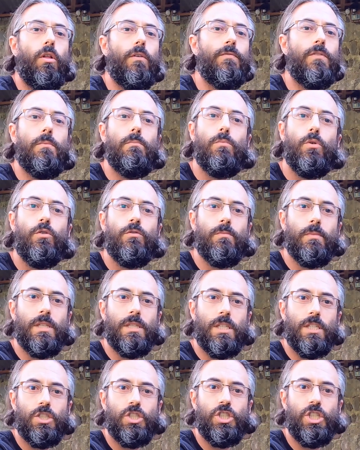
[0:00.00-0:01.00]
of the
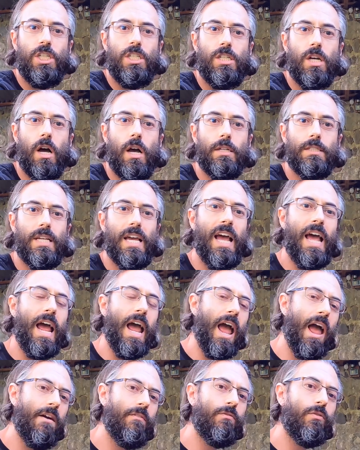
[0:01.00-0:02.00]
movement that she does.
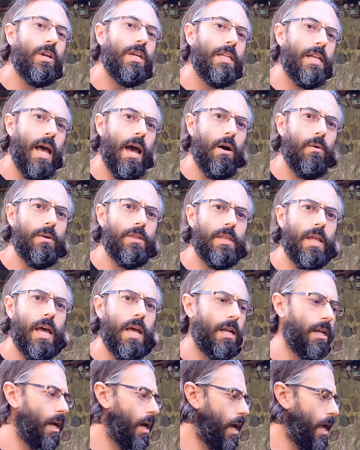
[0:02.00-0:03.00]
Every now and
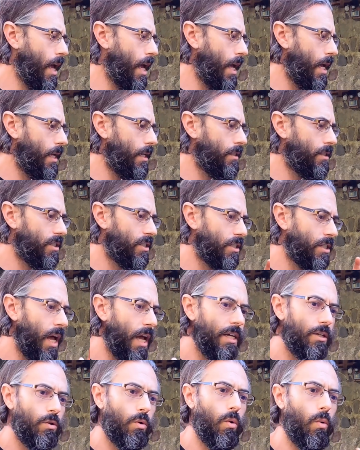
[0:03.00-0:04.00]
then, a
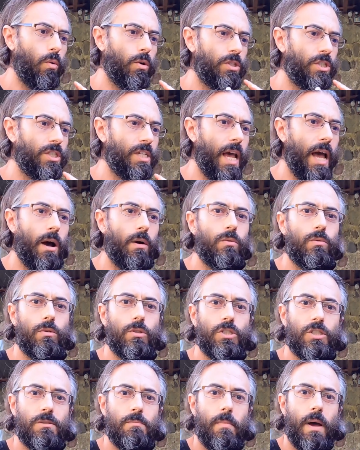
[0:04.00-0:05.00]
sight or sound
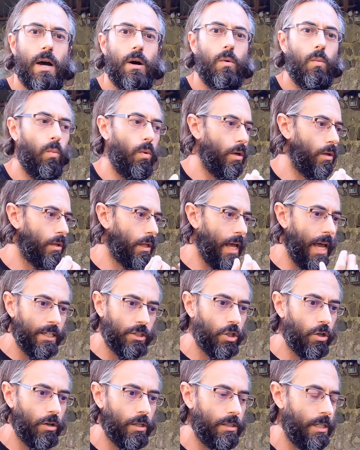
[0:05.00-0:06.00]
or smell will
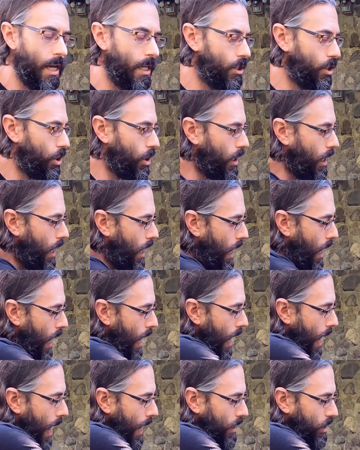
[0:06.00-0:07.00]
catch her attention,
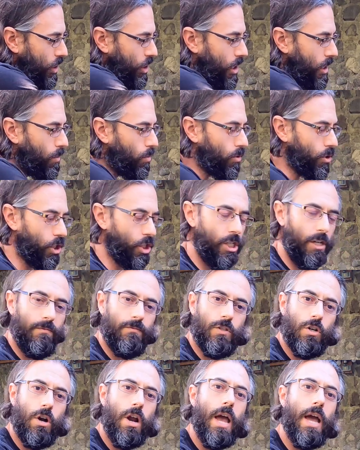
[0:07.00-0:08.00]
and she will
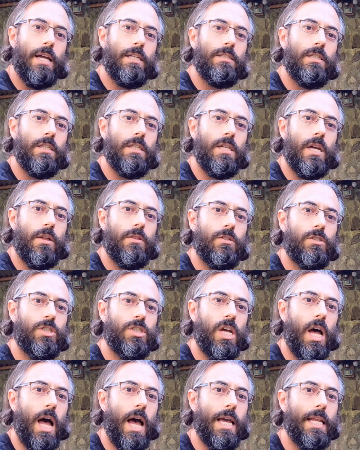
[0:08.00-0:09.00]
shift her head to the other
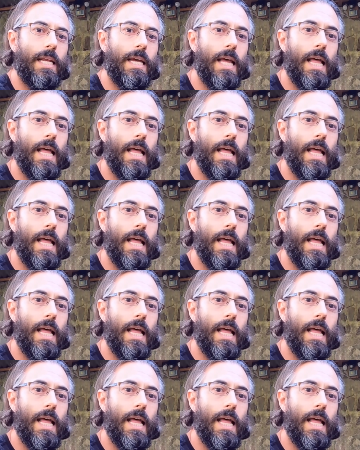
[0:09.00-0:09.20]
side.